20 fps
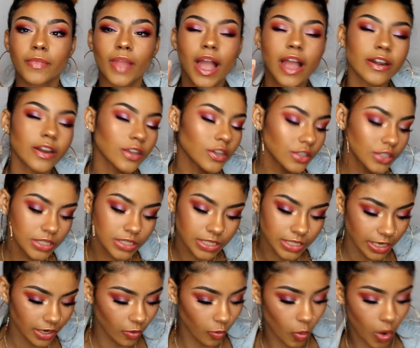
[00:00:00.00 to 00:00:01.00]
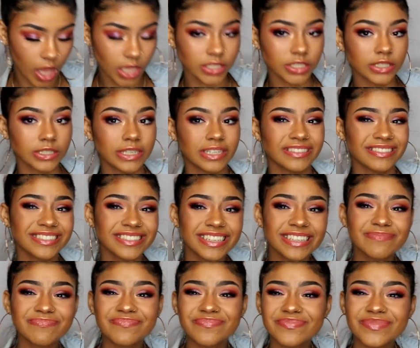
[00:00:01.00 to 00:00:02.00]
I might be just sitting here watching it and just
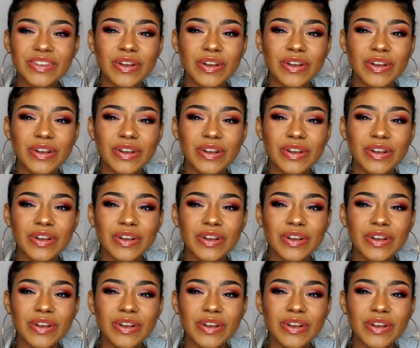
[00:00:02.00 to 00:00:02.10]
like mm,